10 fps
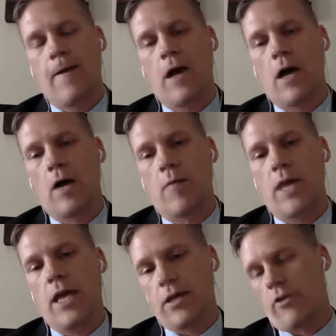um,
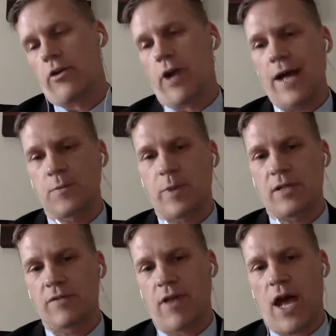and other aspects
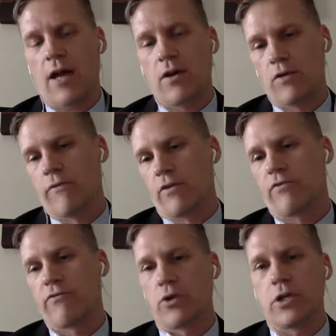of that over the
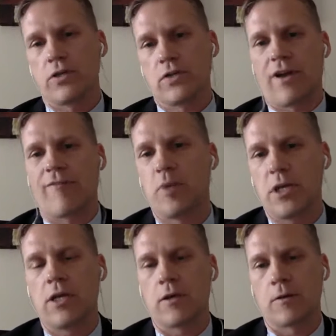four years that I've been
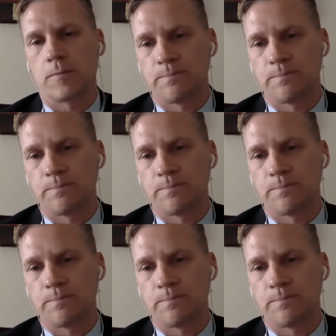here.